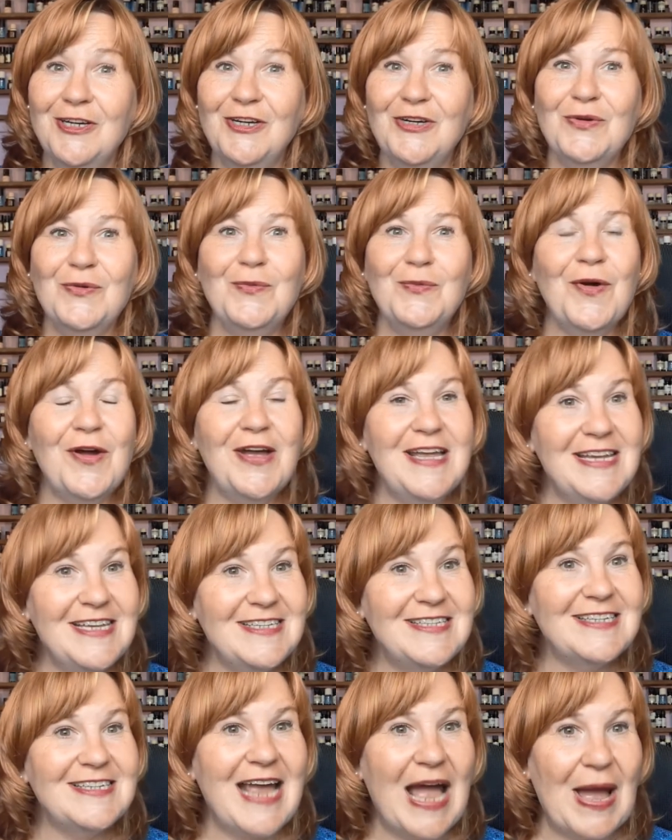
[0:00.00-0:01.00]
what
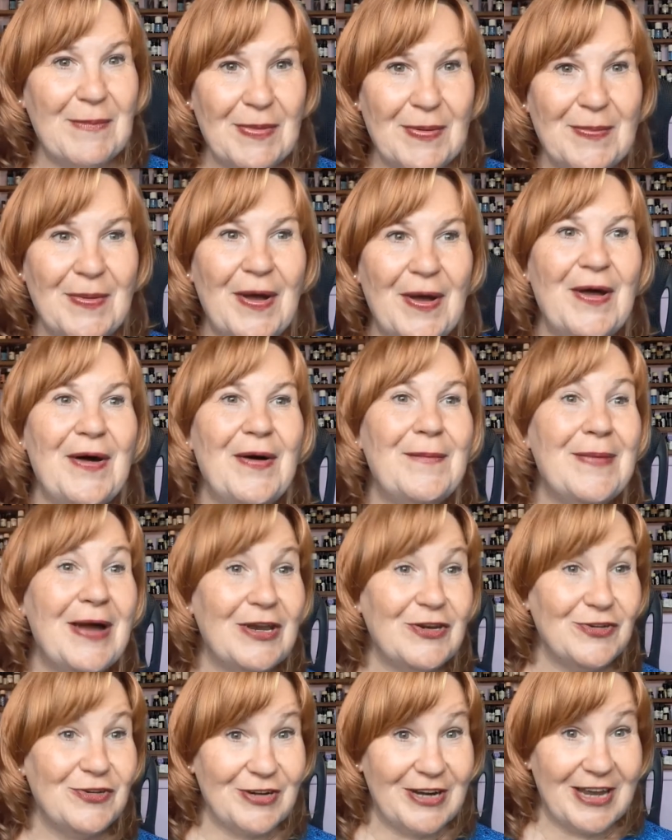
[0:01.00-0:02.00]
is chamomile
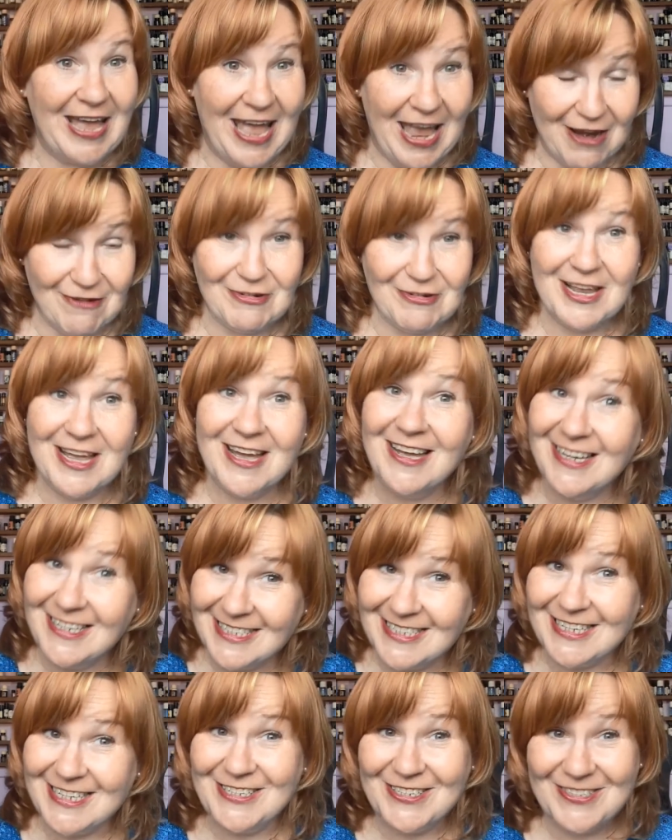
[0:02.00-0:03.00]
matricaria
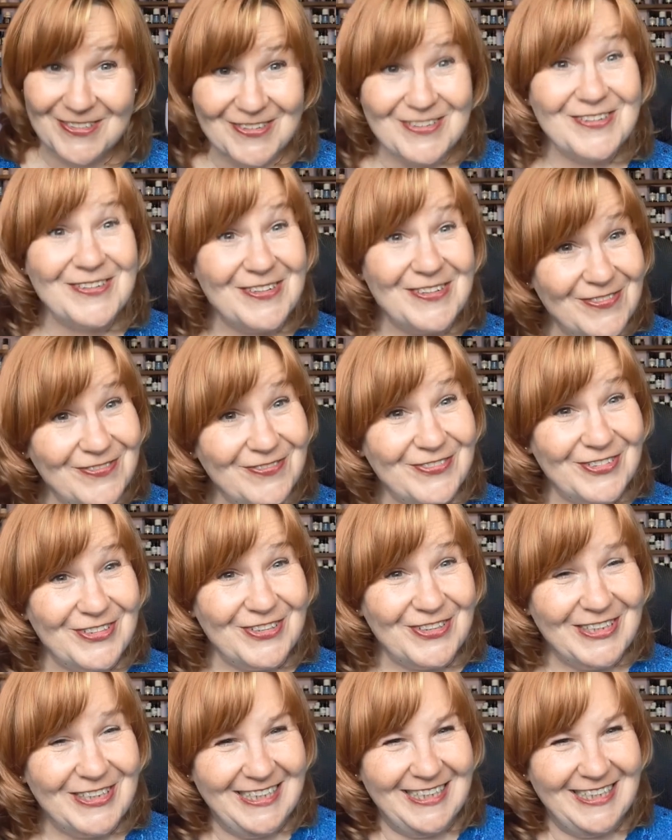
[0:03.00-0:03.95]
essential oil good for.